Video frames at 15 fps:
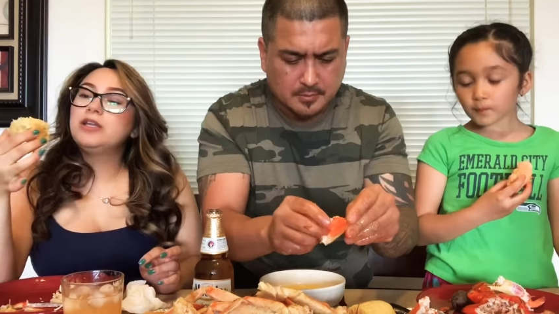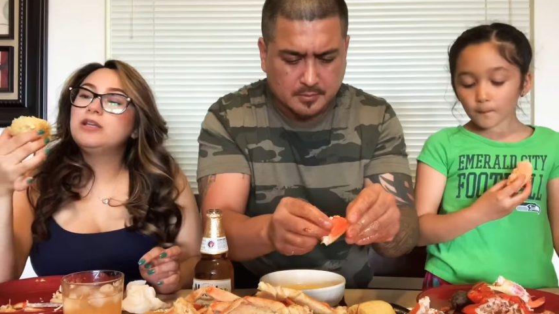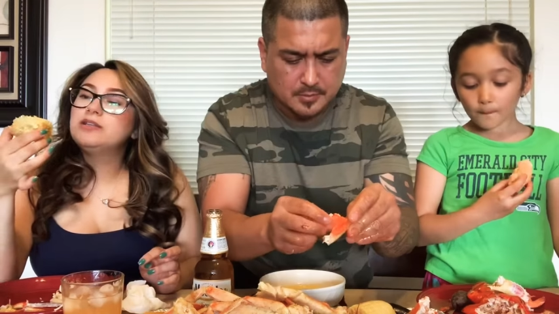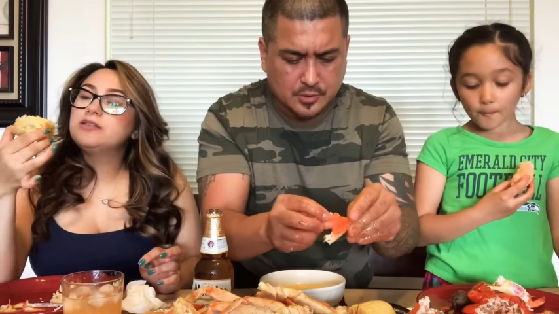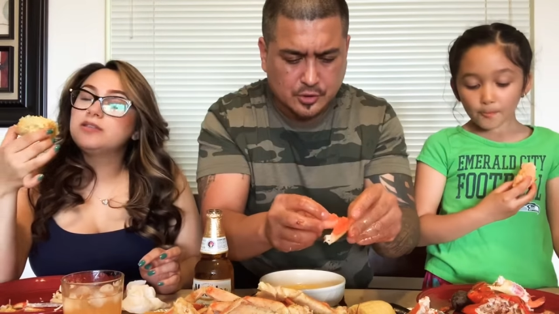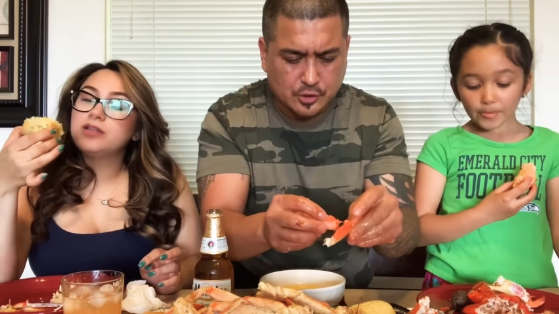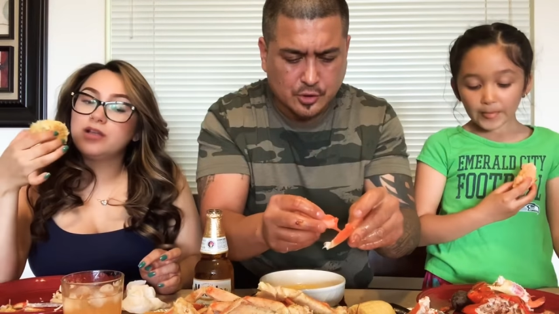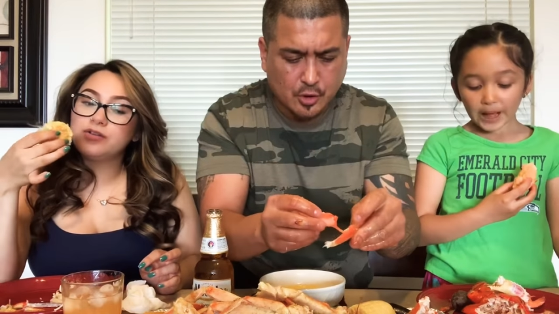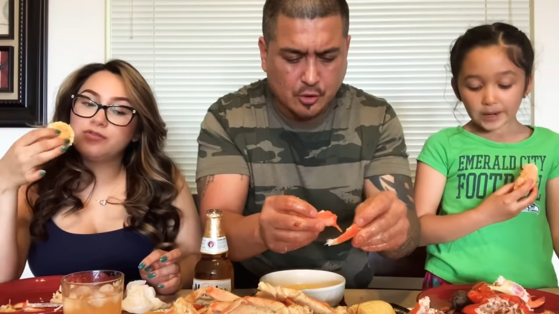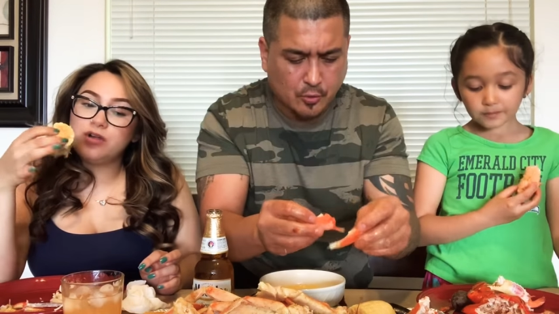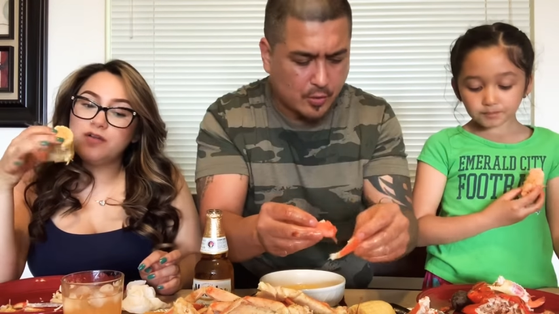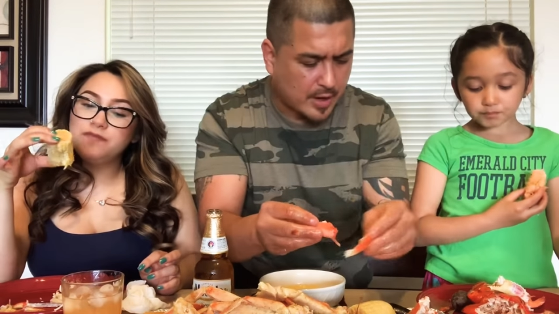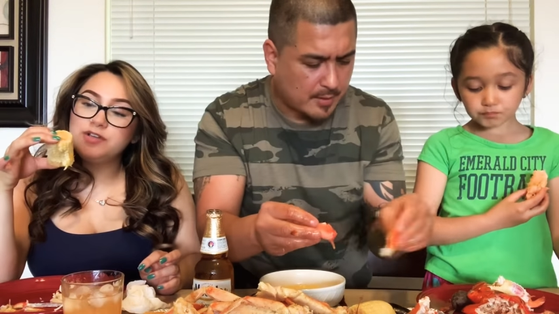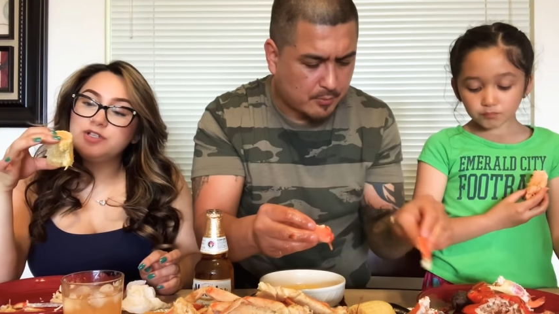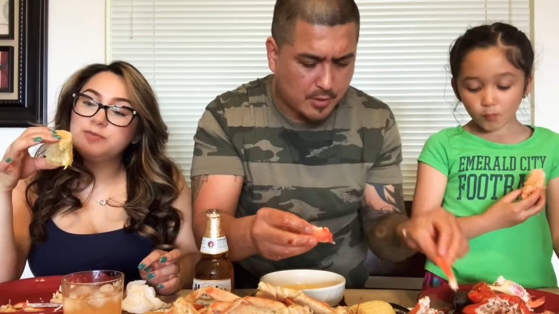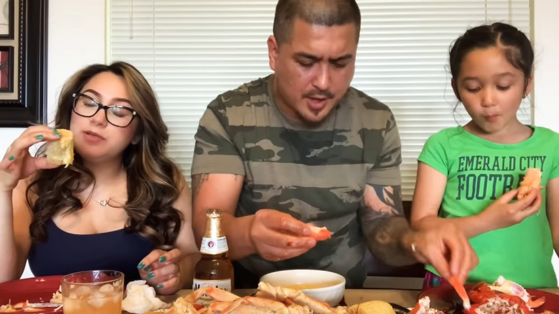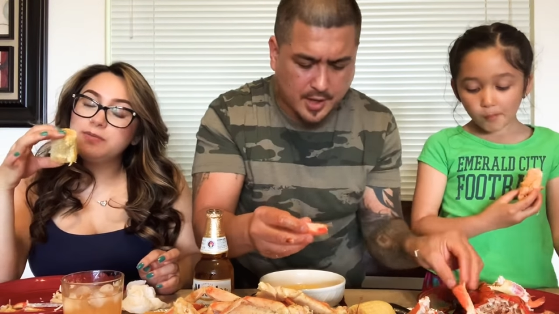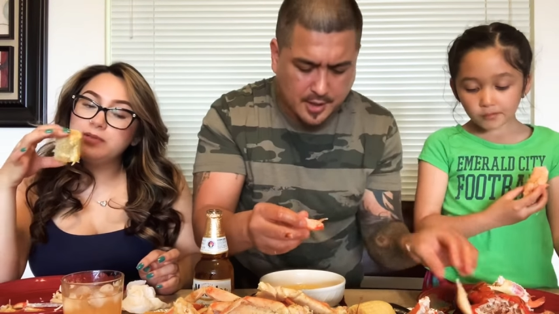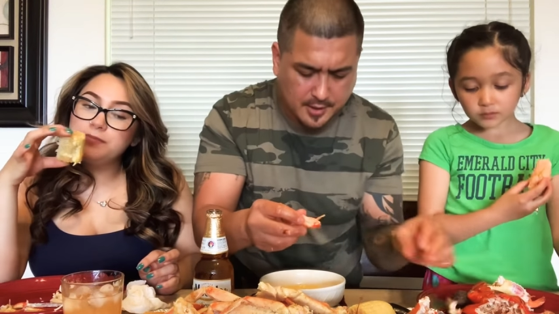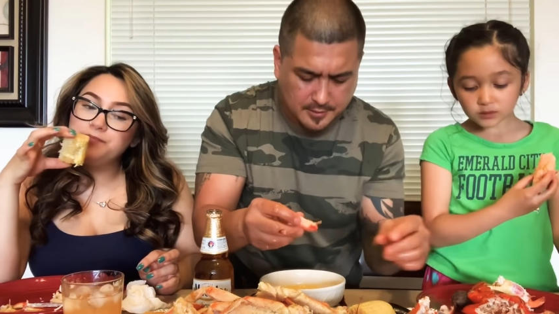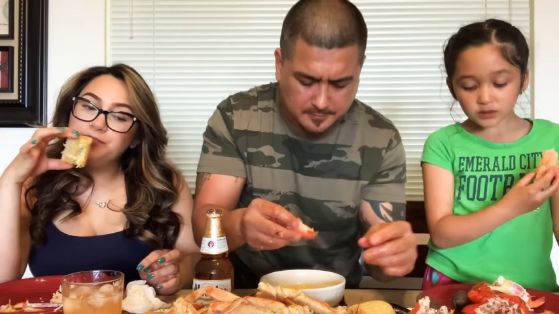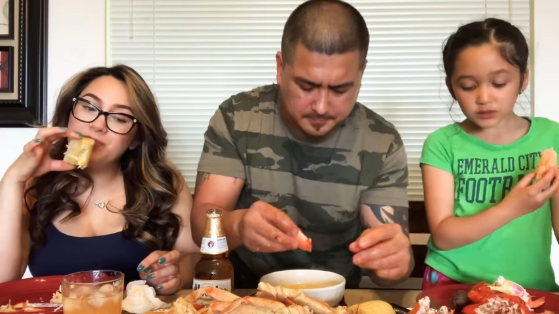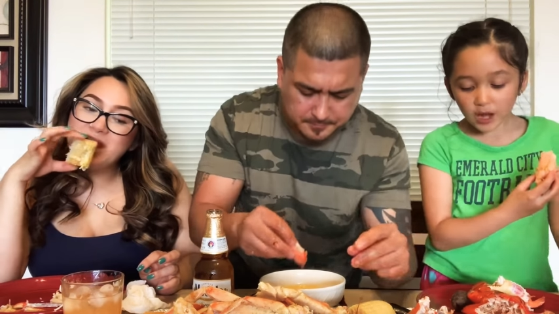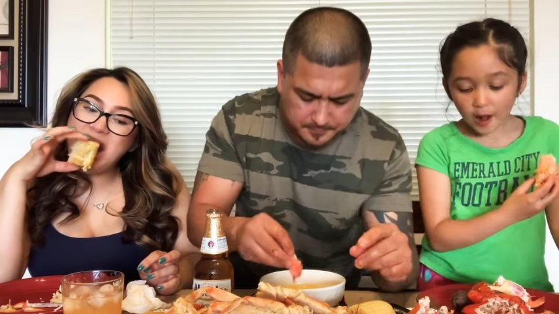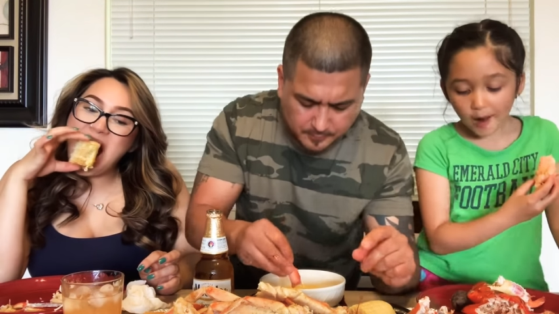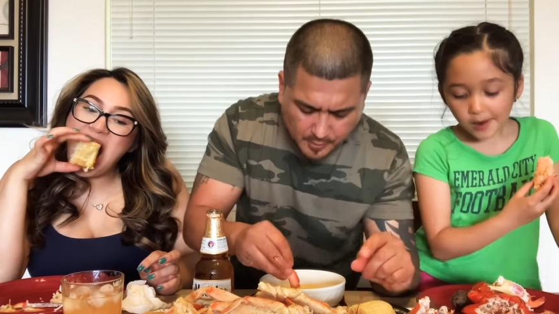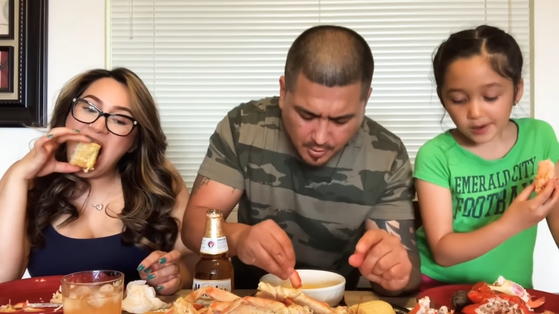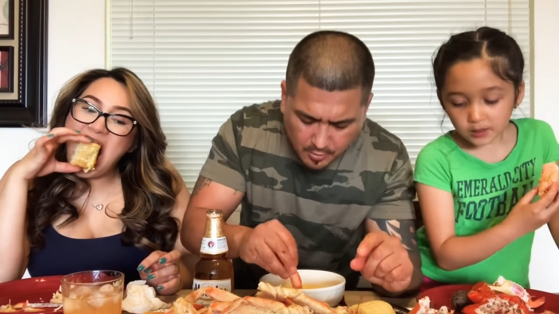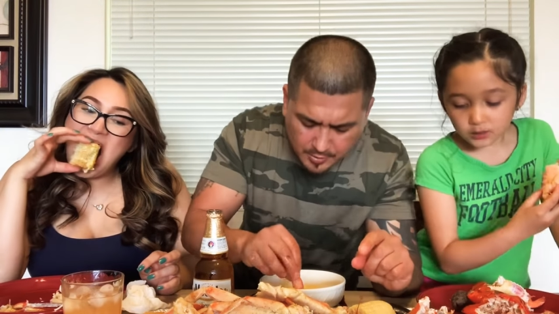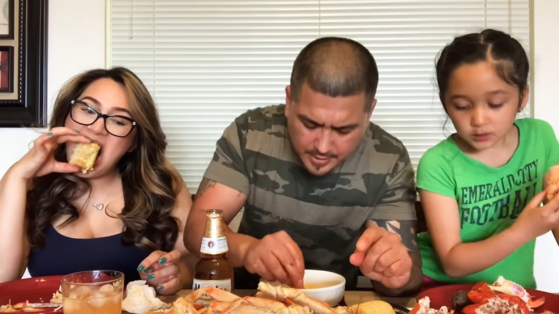Speaker 1: Get into Snow that crab right here.
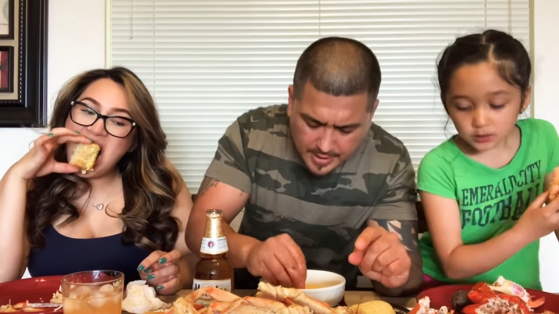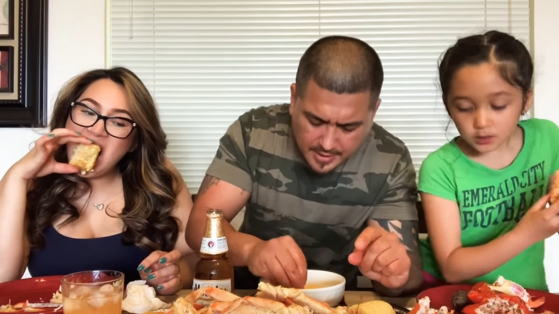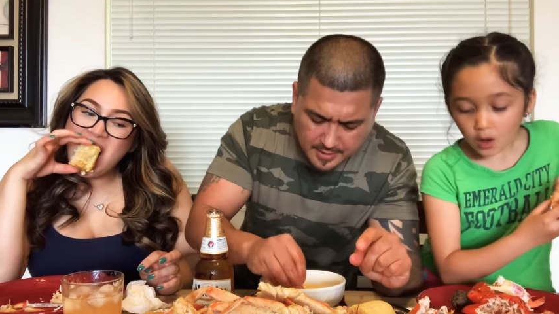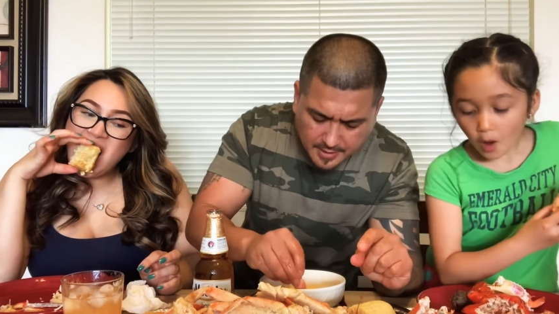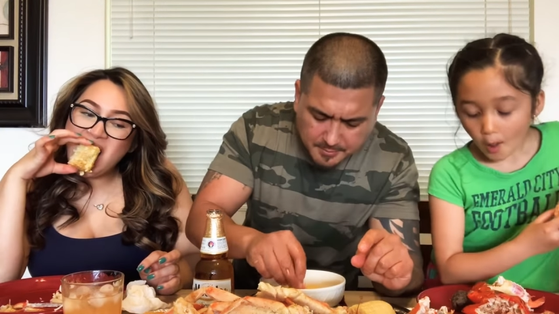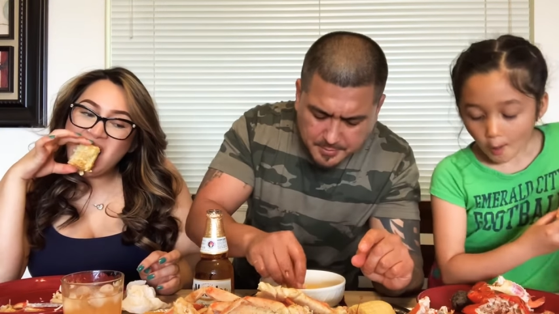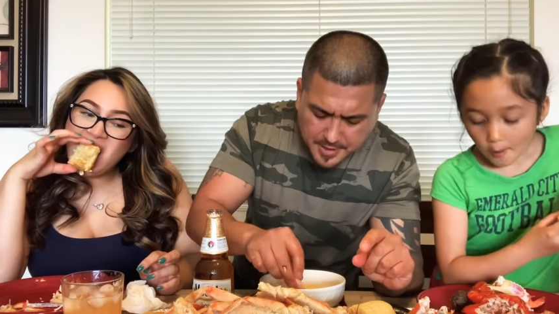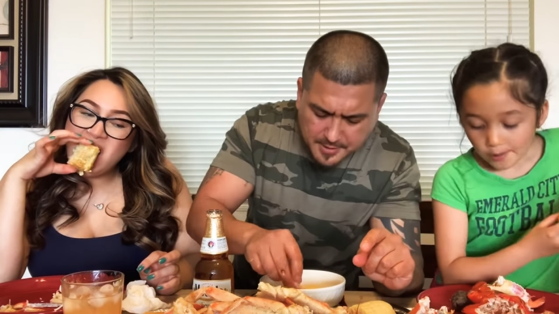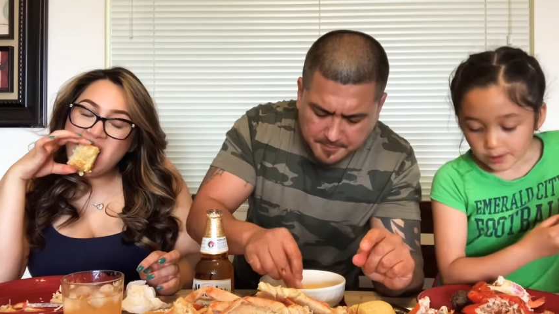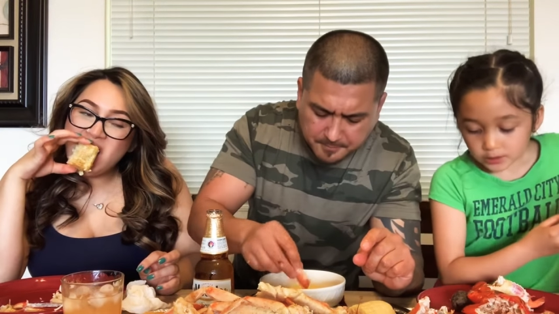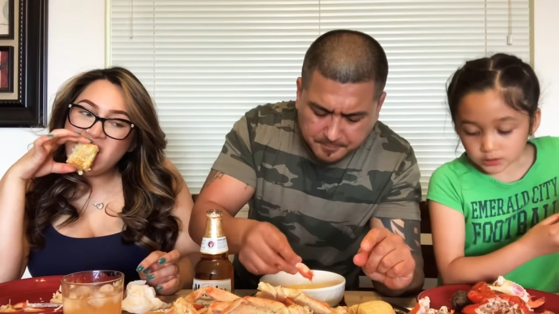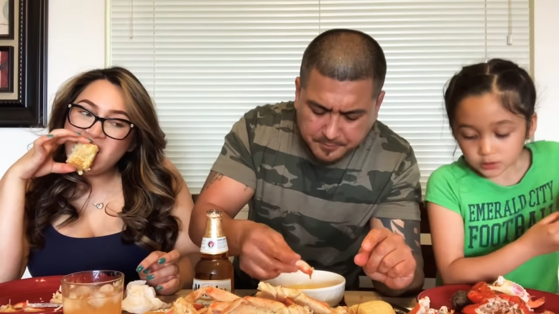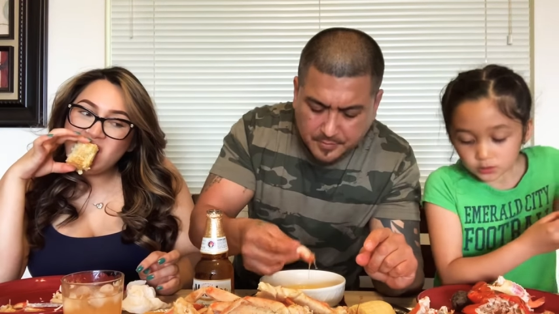Oh yeah, I've been.